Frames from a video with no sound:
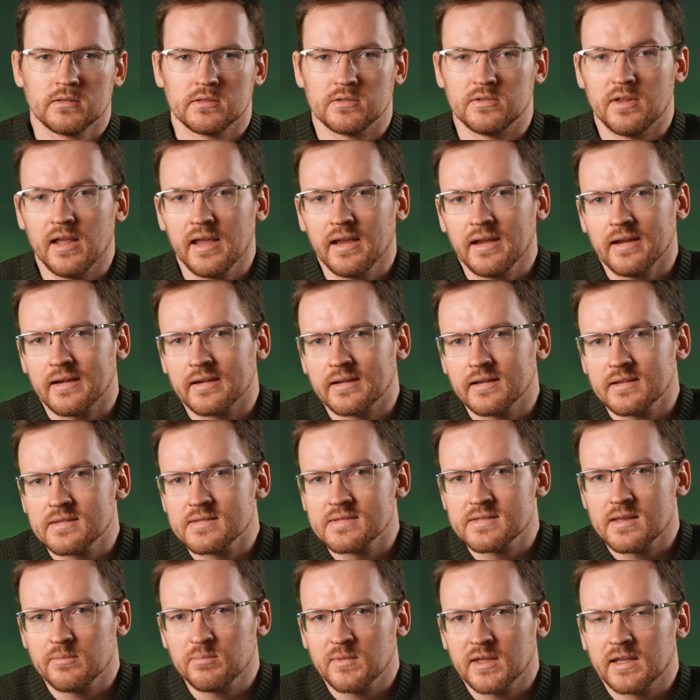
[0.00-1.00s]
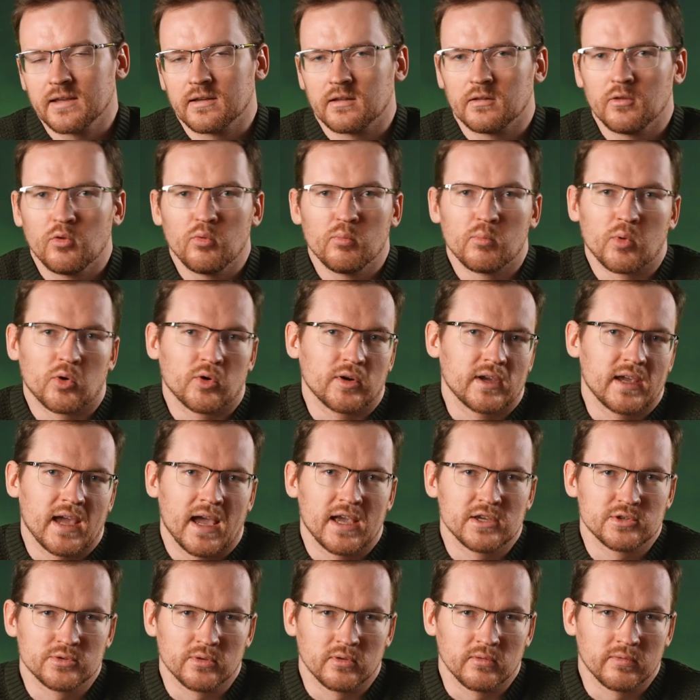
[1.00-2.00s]
Today I got something a little more
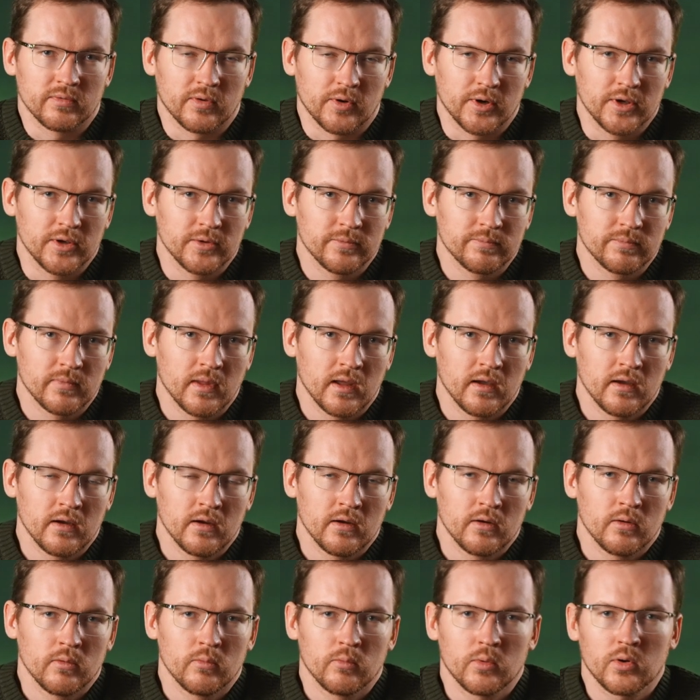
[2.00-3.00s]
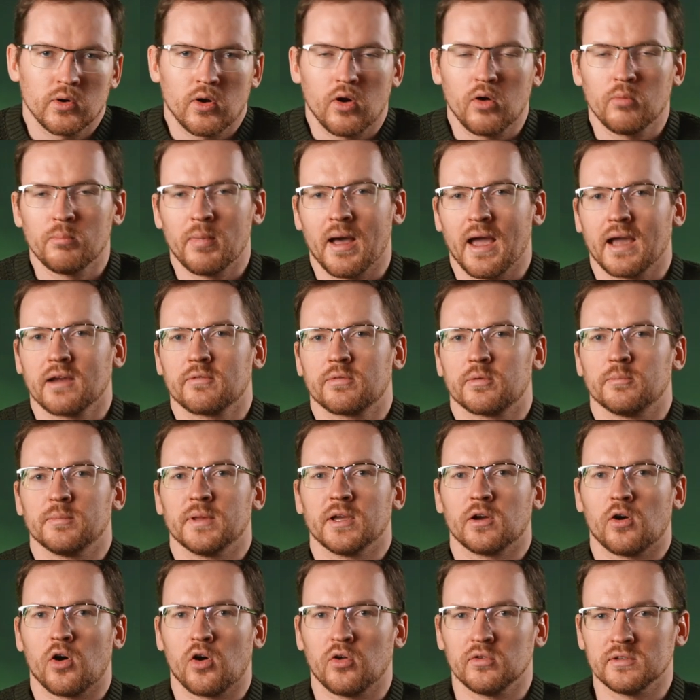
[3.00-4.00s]
casual for you. We're all back from the
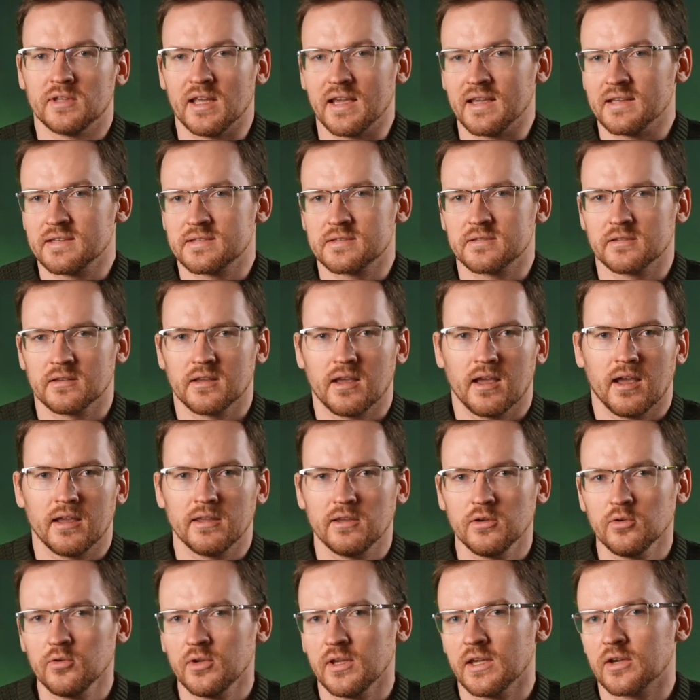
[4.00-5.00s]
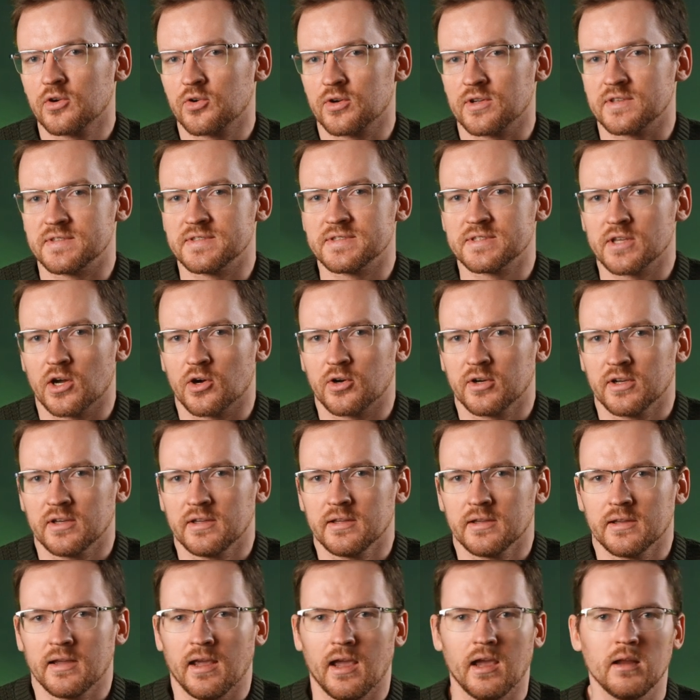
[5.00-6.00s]
holidays, a new year has started
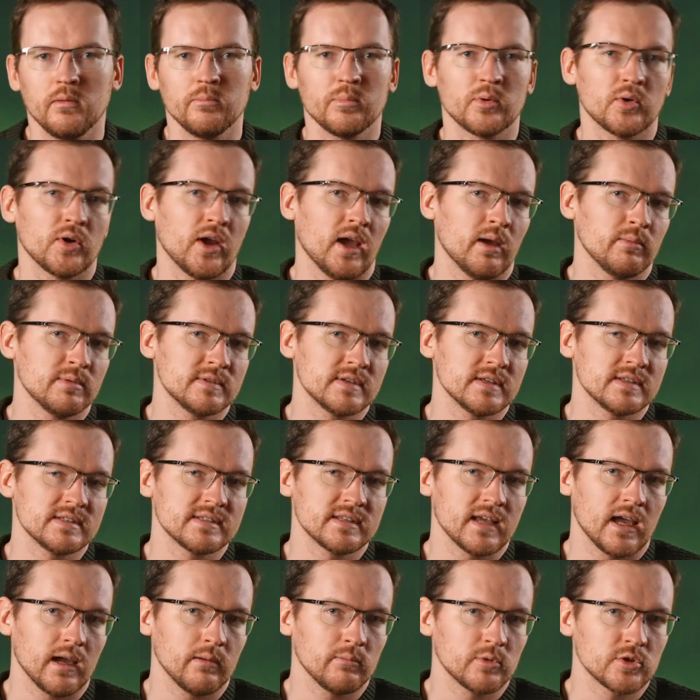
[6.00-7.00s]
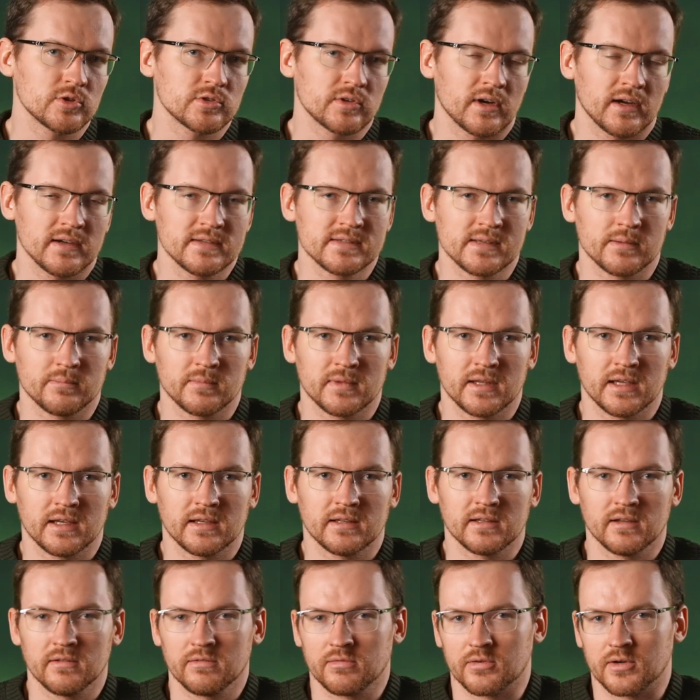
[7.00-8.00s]
and perhaps it's time to try
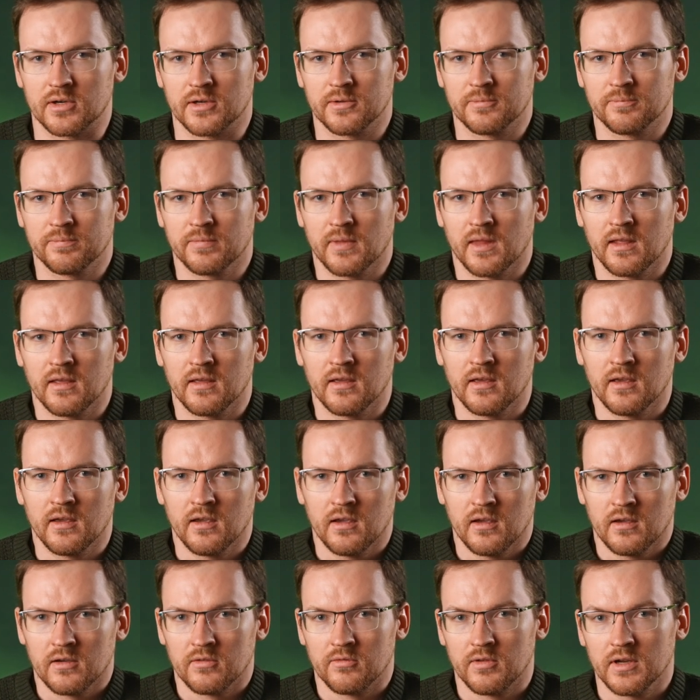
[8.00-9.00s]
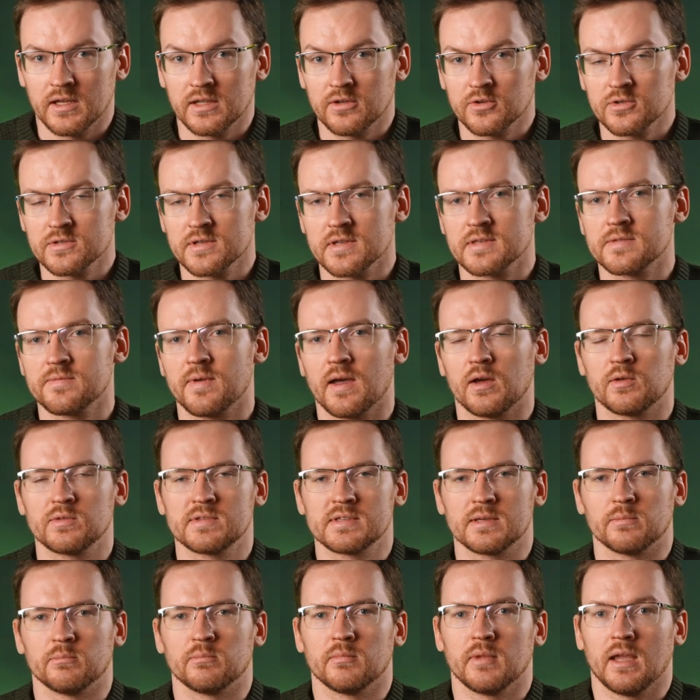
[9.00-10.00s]
something different. Victors has found
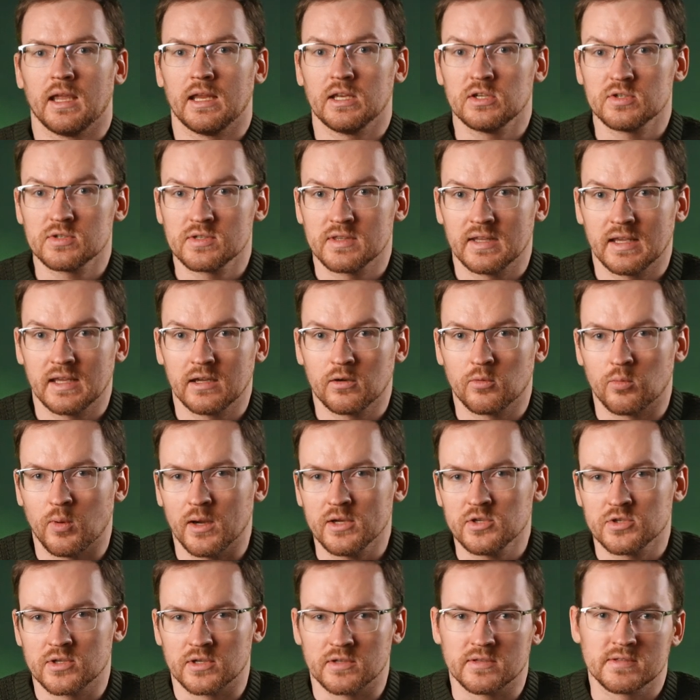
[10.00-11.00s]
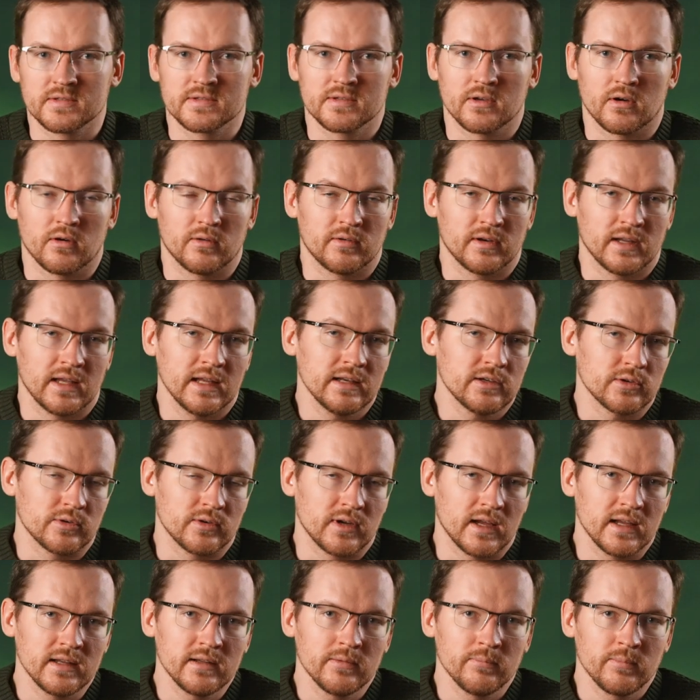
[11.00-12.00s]
some interesting questions on the
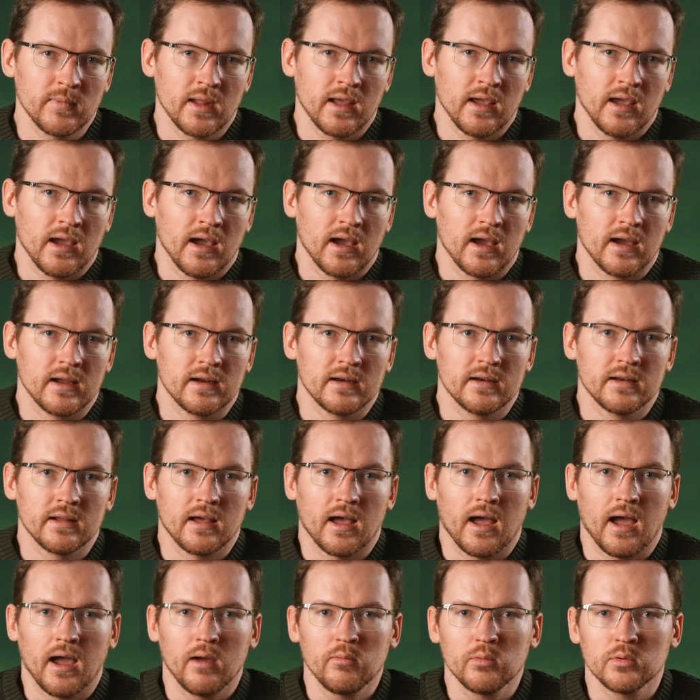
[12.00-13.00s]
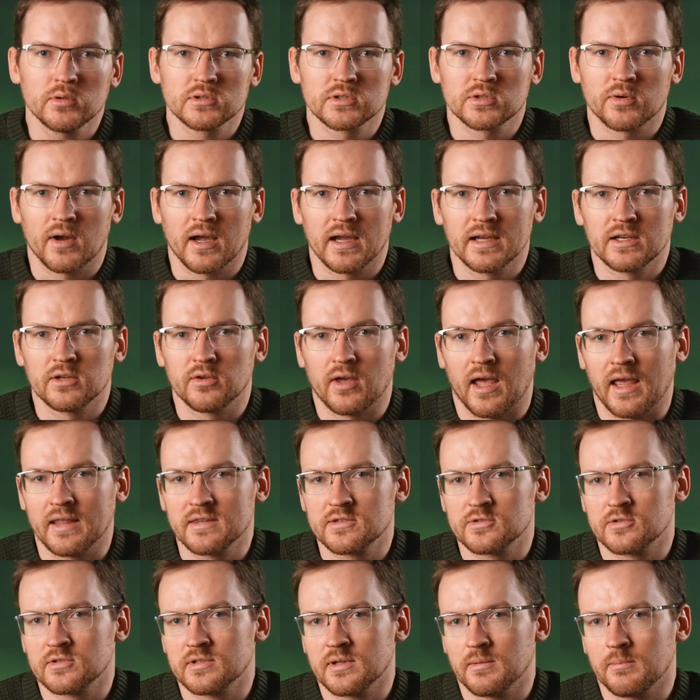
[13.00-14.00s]
internet and I will try to
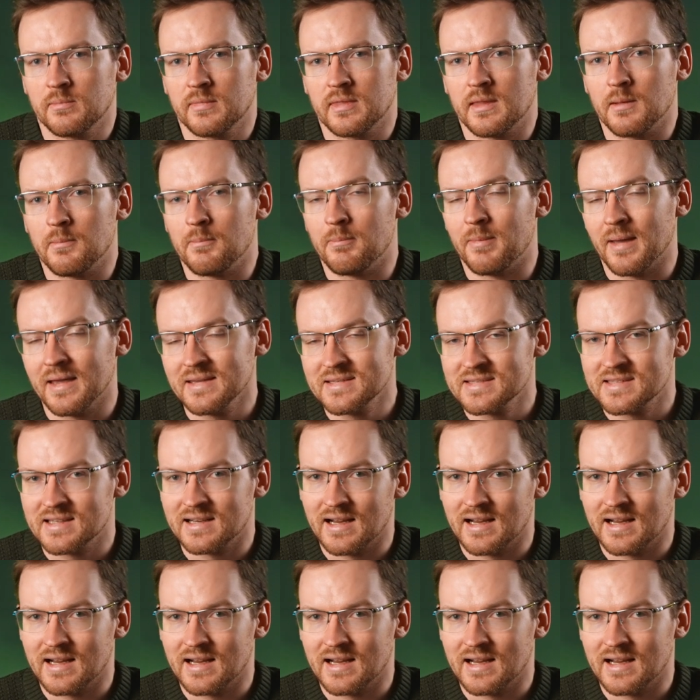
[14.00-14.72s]
answer them the best that